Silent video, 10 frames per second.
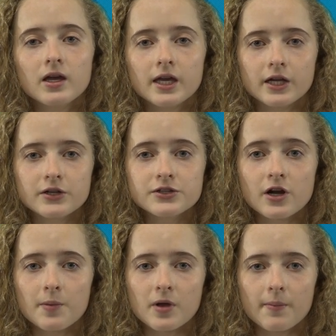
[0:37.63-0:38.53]
Here's your
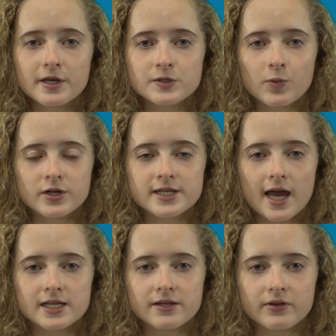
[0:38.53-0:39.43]
upcoming sports
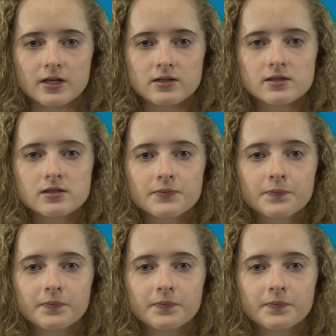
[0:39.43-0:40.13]
activities.